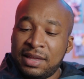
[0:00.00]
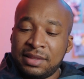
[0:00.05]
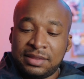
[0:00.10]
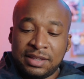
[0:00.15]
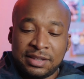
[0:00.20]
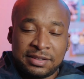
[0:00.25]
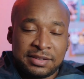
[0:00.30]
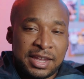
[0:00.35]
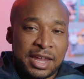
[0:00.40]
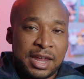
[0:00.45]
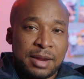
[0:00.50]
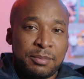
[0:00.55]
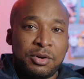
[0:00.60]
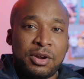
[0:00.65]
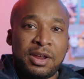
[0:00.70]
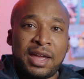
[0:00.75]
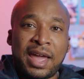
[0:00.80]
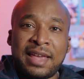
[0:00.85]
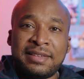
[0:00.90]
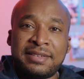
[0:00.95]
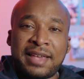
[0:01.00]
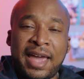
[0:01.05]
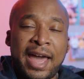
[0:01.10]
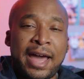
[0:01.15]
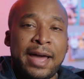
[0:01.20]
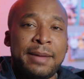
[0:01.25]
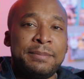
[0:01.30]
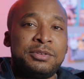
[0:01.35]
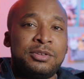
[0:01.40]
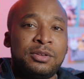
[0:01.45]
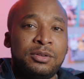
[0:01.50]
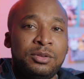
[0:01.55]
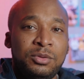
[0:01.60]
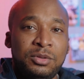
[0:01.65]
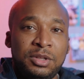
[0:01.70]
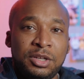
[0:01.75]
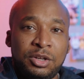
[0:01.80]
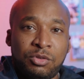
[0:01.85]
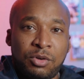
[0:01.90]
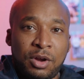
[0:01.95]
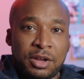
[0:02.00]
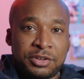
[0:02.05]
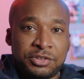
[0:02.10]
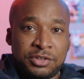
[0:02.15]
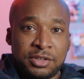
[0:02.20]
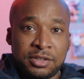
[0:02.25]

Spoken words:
this camera has absolutely crushed